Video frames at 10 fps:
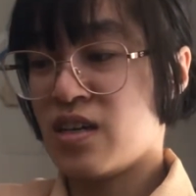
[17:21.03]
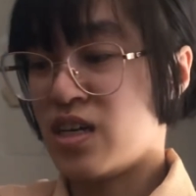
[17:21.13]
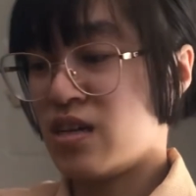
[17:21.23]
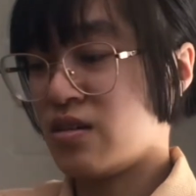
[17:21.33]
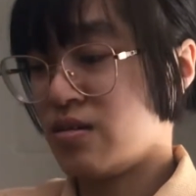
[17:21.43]

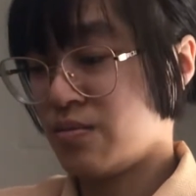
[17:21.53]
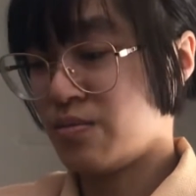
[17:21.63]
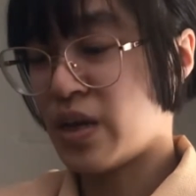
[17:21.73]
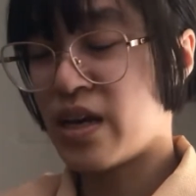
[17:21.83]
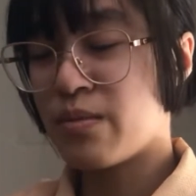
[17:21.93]
And
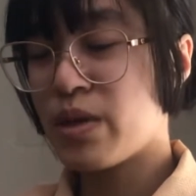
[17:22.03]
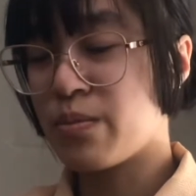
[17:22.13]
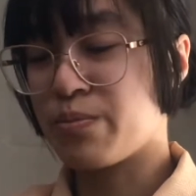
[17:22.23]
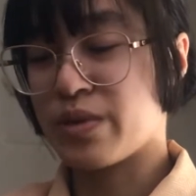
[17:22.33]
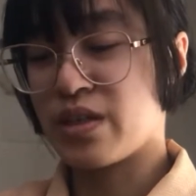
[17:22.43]
I might
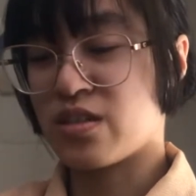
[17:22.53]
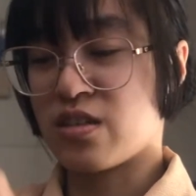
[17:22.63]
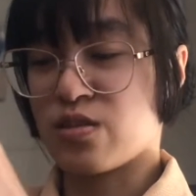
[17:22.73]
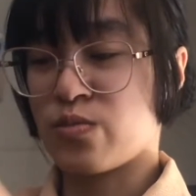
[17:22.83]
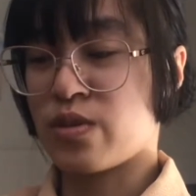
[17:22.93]
have bleached
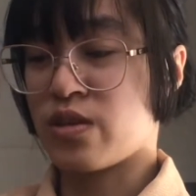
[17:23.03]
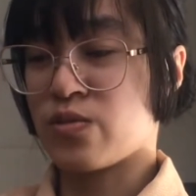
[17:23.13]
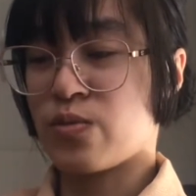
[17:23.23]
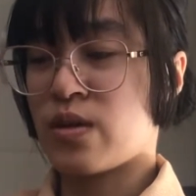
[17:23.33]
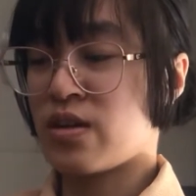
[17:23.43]
this one as
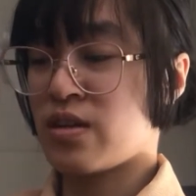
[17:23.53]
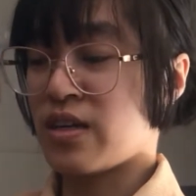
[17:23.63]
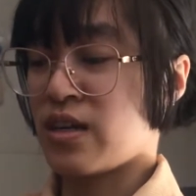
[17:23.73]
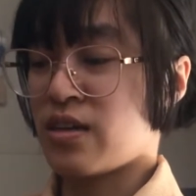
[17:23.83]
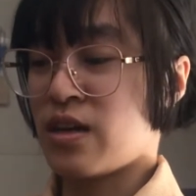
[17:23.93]
well.
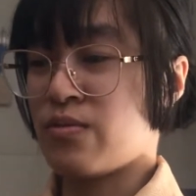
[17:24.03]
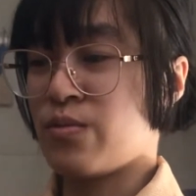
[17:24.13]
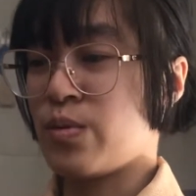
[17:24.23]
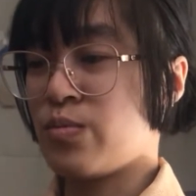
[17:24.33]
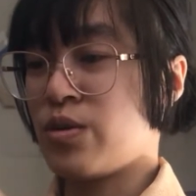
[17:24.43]
Like I can't
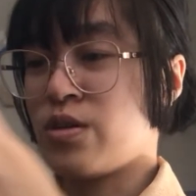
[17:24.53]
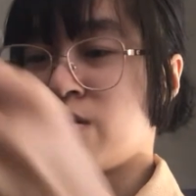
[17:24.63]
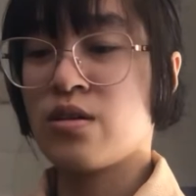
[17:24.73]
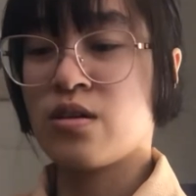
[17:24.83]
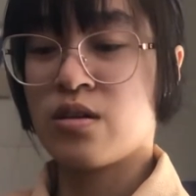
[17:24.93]
remember
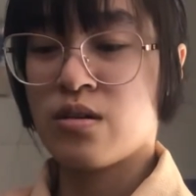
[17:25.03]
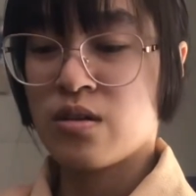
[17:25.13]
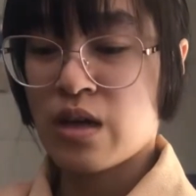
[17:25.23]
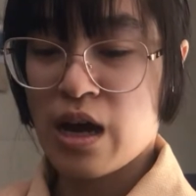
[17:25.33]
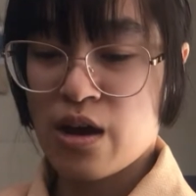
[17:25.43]

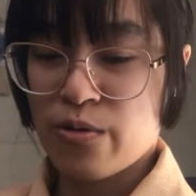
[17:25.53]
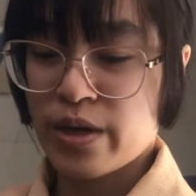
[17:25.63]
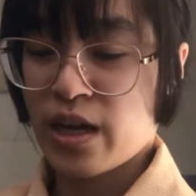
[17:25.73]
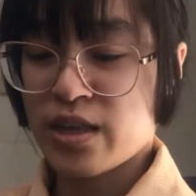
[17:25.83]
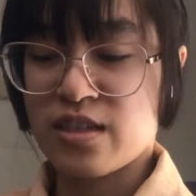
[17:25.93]
how I
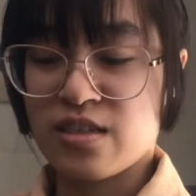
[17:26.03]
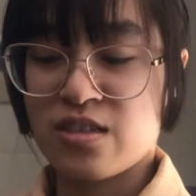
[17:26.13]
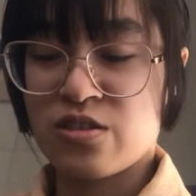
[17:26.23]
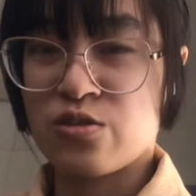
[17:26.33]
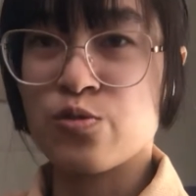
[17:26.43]
got this
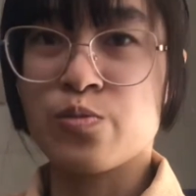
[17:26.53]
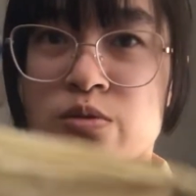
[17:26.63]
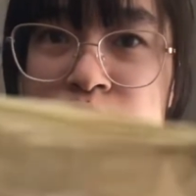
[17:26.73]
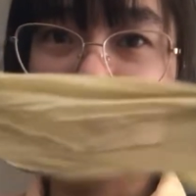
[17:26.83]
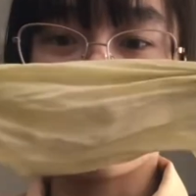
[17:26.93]
super
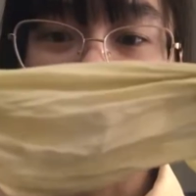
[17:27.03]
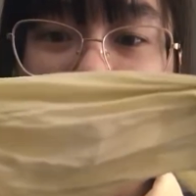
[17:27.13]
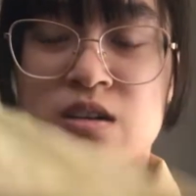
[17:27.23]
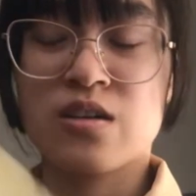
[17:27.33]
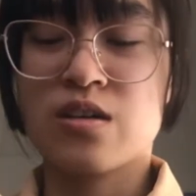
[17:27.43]
light
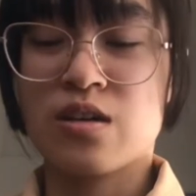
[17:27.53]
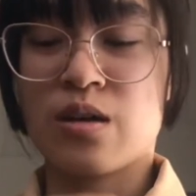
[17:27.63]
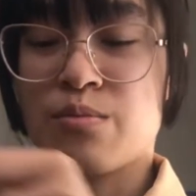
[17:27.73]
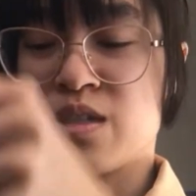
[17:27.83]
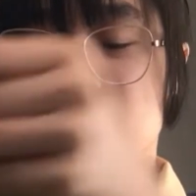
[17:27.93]
color. I
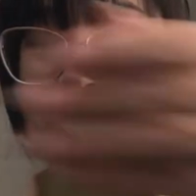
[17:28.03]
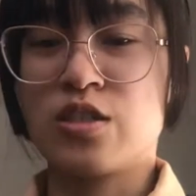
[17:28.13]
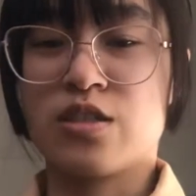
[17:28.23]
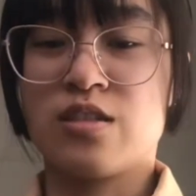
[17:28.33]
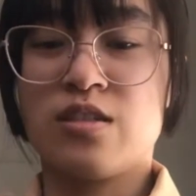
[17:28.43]
must have
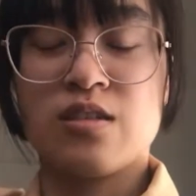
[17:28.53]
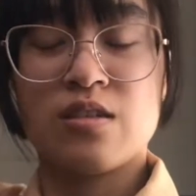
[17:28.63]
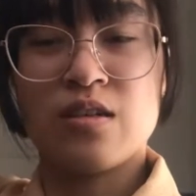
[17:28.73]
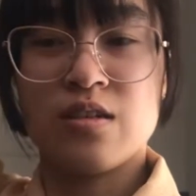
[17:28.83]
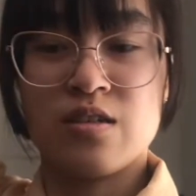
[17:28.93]
just
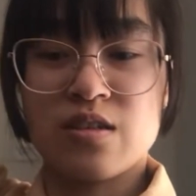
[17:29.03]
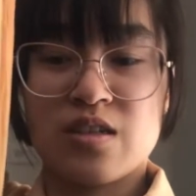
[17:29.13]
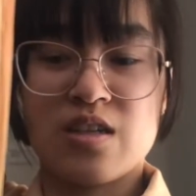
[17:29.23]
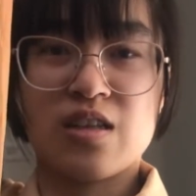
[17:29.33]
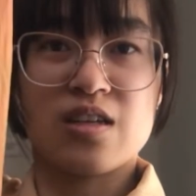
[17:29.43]
dunked
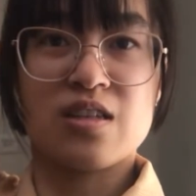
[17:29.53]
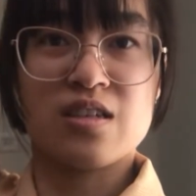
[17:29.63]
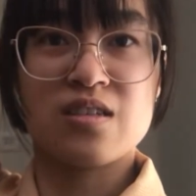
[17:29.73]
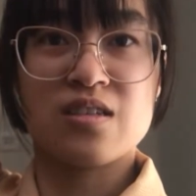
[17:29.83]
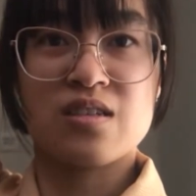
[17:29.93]
it like
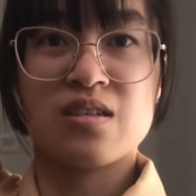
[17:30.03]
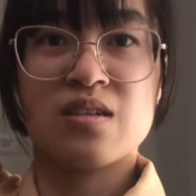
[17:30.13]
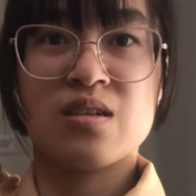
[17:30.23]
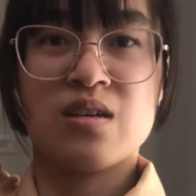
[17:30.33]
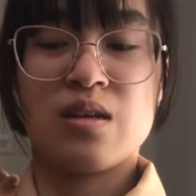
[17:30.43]
this
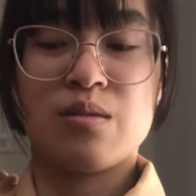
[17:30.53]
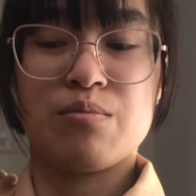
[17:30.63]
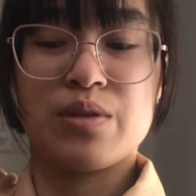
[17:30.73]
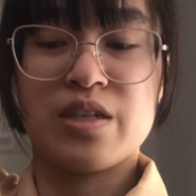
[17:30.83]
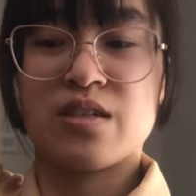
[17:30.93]
and
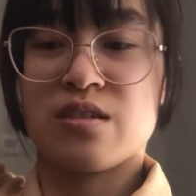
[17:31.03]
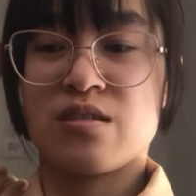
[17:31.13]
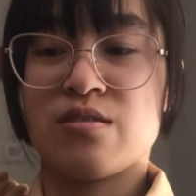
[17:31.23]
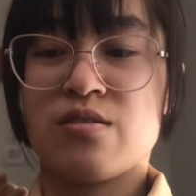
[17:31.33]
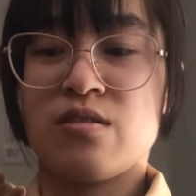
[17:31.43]
bleached
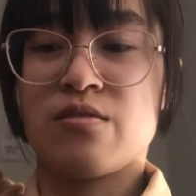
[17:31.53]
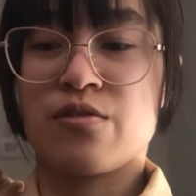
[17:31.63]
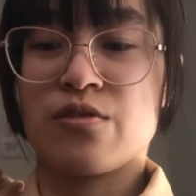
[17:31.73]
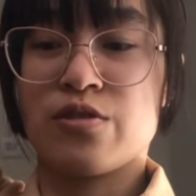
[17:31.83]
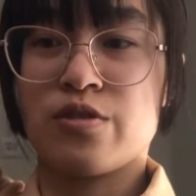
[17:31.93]
for
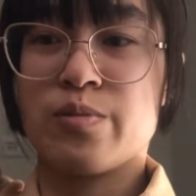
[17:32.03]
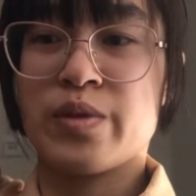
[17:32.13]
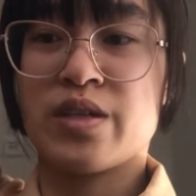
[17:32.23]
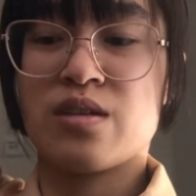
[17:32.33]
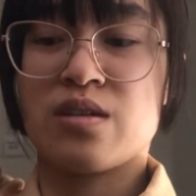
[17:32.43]
a little
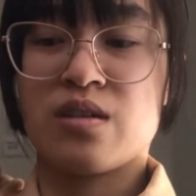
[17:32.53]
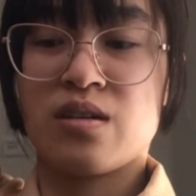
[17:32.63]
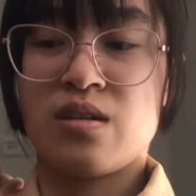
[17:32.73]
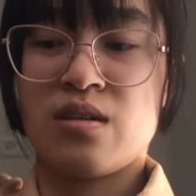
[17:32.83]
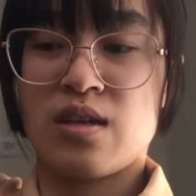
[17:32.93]
bit,
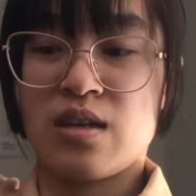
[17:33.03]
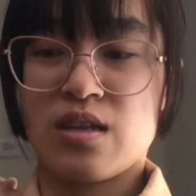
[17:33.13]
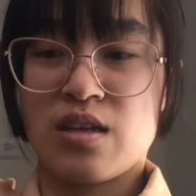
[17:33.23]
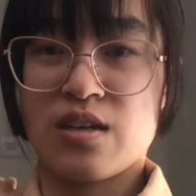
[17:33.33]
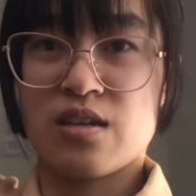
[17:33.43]
and
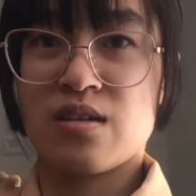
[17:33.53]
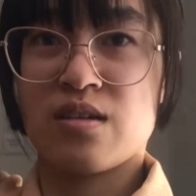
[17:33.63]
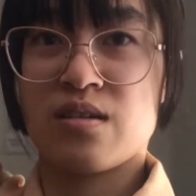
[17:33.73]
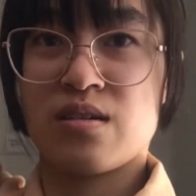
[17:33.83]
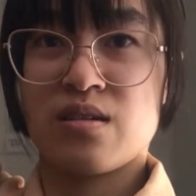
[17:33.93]
like,
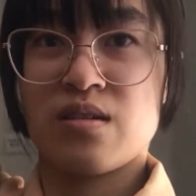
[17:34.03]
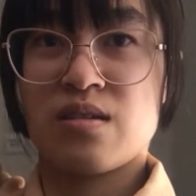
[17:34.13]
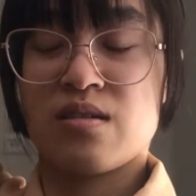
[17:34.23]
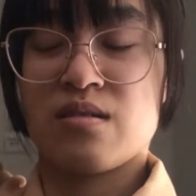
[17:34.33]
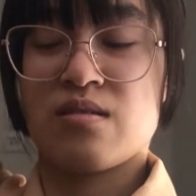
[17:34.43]

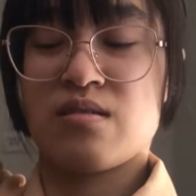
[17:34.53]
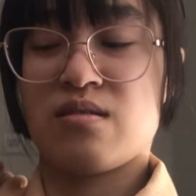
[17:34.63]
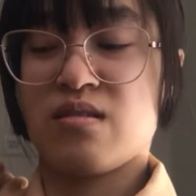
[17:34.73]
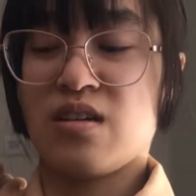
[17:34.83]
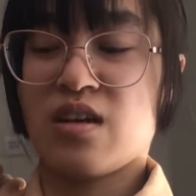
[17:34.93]

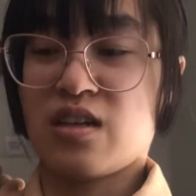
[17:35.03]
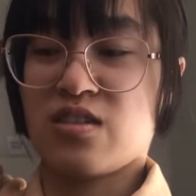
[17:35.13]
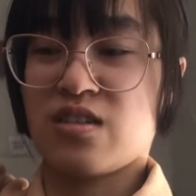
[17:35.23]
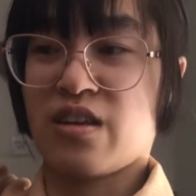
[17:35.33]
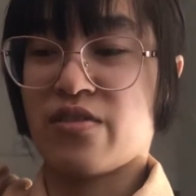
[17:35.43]
yeah, I
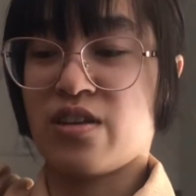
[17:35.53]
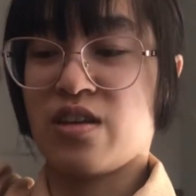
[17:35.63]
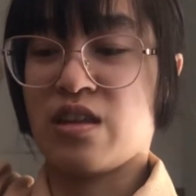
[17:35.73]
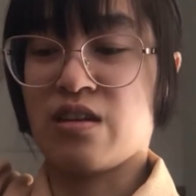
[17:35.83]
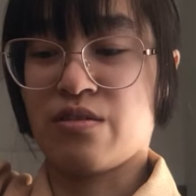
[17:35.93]
just left it
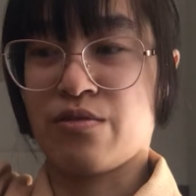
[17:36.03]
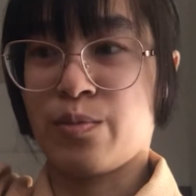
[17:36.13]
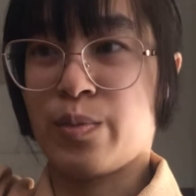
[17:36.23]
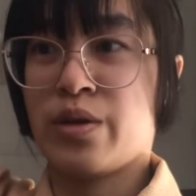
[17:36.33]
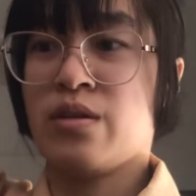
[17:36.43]
in there for a
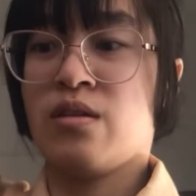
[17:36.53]
bit.